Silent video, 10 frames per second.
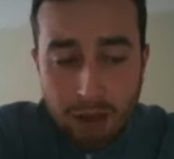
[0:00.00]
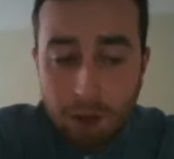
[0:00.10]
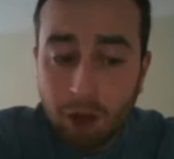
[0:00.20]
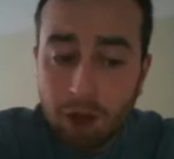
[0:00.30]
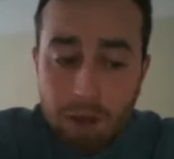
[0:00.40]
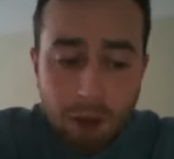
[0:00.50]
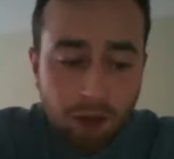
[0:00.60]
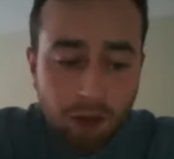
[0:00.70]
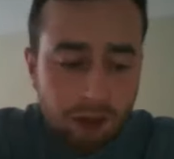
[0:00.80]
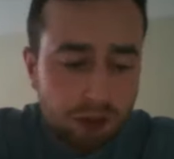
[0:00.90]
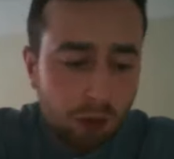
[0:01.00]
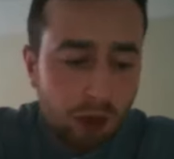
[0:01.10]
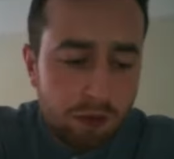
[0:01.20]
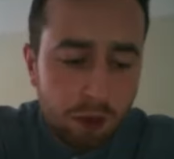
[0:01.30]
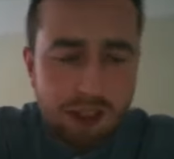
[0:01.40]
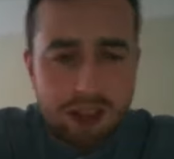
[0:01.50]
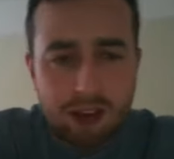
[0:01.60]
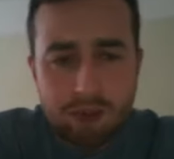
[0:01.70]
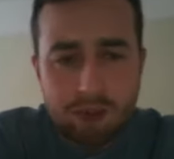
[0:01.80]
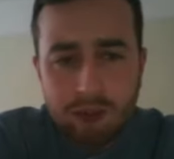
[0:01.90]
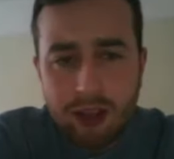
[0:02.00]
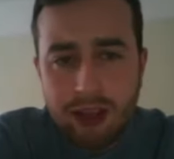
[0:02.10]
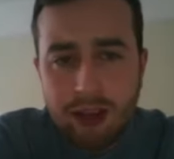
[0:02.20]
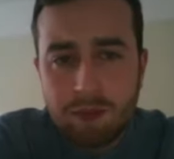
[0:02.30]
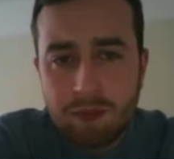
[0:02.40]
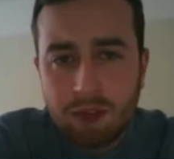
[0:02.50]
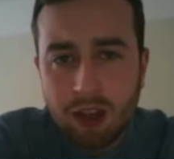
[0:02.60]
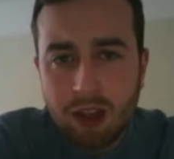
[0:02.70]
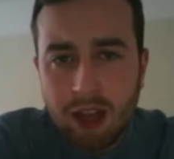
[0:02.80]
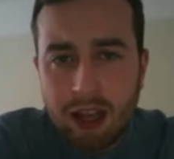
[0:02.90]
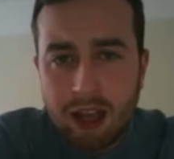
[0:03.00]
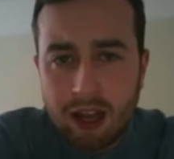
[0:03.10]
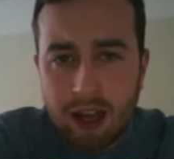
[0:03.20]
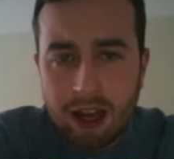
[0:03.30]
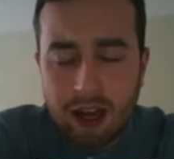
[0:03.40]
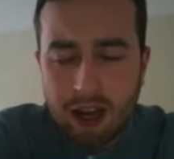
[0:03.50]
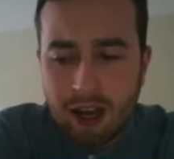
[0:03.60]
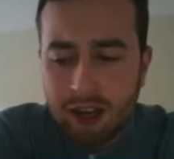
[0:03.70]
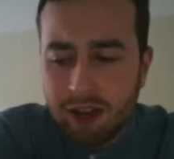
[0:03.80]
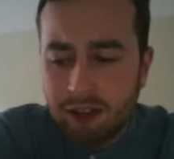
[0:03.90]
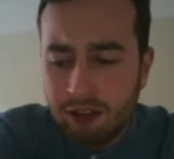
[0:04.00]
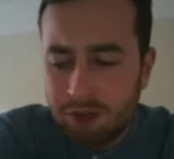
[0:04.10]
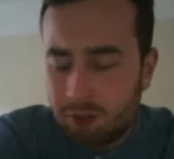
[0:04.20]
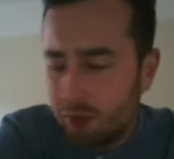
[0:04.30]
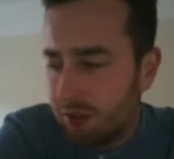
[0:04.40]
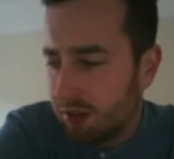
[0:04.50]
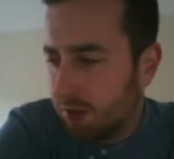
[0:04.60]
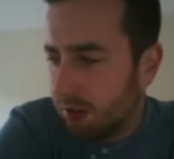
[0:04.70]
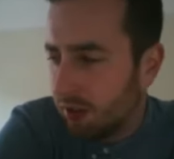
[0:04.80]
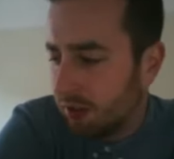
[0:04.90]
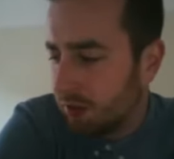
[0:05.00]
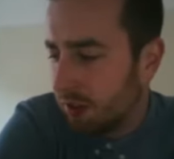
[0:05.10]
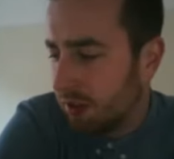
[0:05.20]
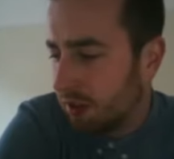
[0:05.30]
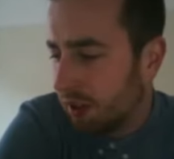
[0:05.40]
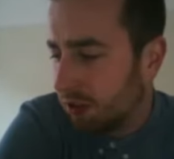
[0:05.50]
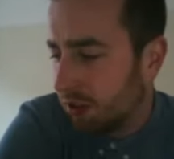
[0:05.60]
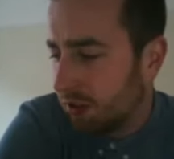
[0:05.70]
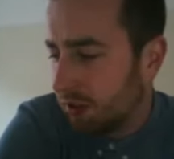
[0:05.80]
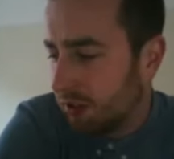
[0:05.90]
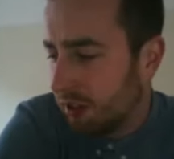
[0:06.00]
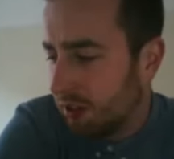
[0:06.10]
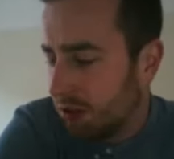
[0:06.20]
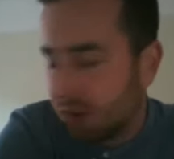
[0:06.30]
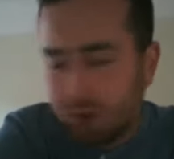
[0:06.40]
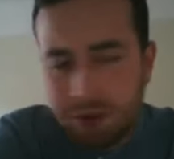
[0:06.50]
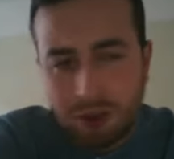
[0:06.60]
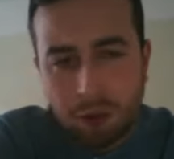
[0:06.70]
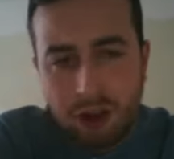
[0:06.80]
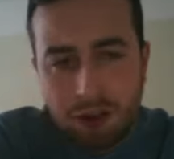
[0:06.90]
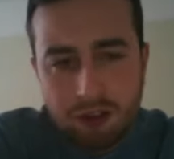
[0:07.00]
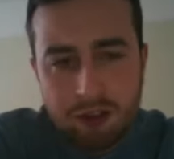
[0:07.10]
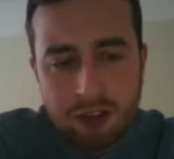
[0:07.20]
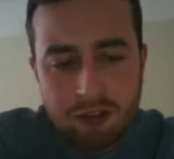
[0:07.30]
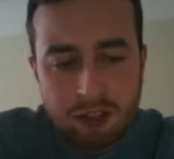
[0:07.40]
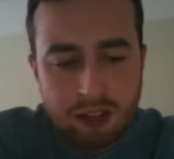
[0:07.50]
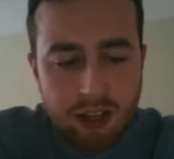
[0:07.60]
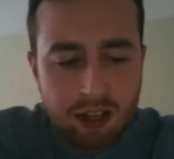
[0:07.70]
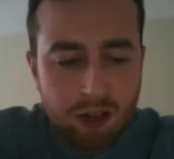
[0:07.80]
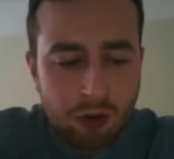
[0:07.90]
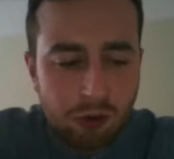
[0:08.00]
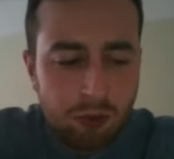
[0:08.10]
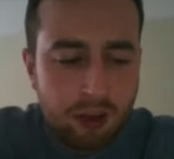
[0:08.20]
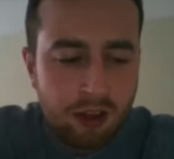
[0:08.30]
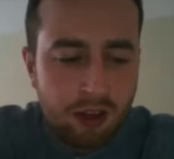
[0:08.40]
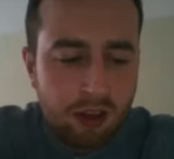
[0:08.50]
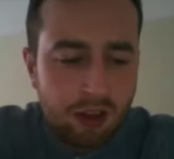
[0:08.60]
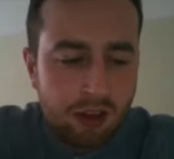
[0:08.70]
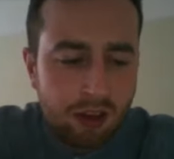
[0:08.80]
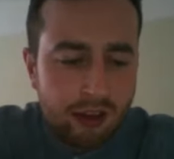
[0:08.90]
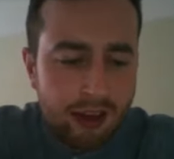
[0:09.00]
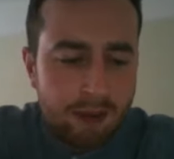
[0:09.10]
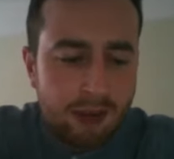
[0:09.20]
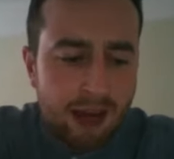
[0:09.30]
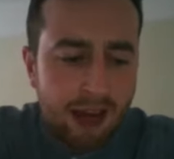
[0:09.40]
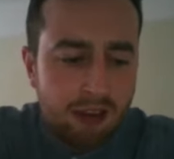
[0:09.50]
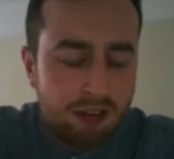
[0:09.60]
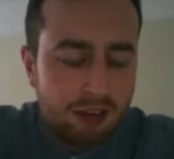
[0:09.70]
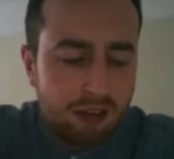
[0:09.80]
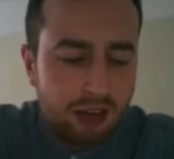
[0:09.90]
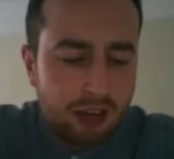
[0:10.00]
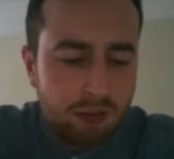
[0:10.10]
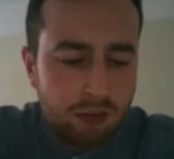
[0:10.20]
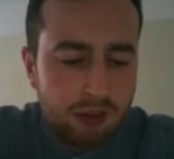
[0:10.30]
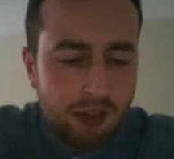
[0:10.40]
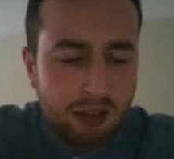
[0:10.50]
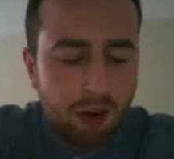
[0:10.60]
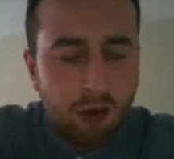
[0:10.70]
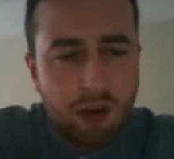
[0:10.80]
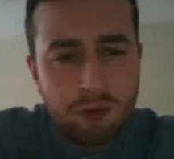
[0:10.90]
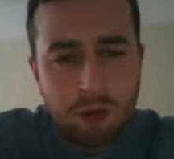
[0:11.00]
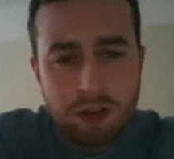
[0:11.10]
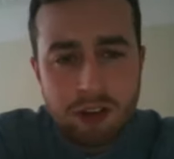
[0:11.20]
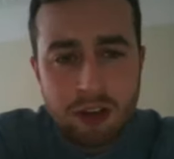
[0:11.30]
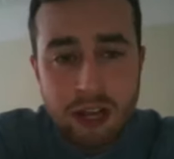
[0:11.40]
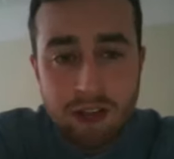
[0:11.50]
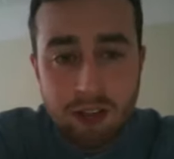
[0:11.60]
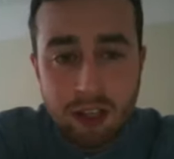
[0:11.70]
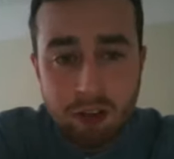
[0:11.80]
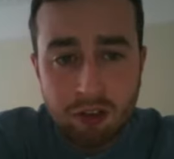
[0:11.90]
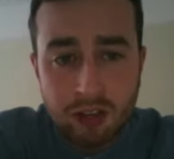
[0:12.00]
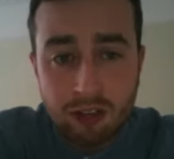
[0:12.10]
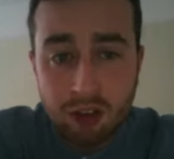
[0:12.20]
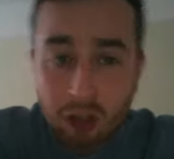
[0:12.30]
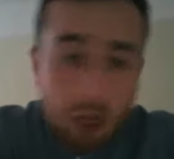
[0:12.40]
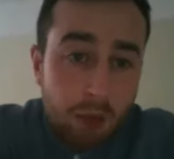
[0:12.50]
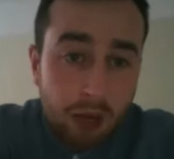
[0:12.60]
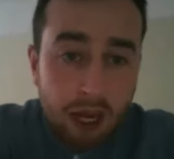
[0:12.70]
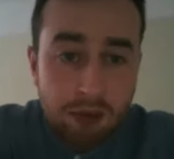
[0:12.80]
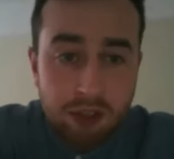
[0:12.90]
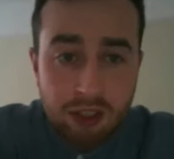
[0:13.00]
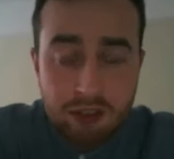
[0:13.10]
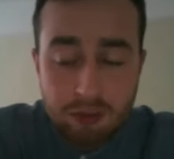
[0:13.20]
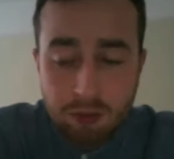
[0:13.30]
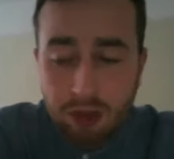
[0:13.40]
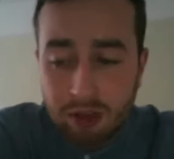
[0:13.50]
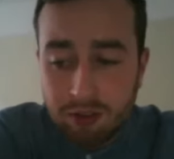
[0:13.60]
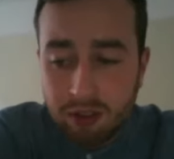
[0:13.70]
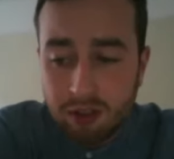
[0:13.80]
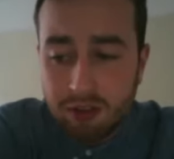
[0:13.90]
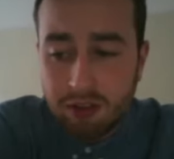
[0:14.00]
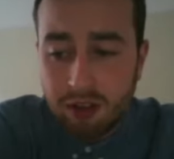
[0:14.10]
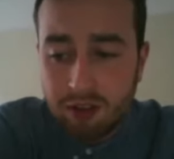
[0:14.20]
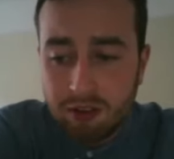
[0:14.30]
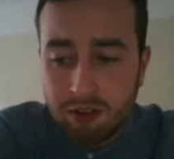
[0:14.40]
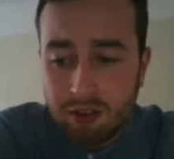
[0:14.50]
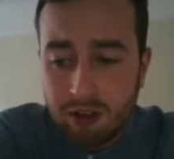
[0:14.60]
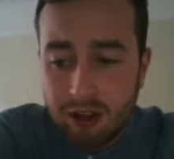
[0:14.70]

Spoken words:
Apparently so. I've not seen it. I heard this when a journalist, the journalist in question, David Clegg, called me, and I asked him to send it on. I've not seen the resignation letter. Perhaps it does. Perhaps it does exist.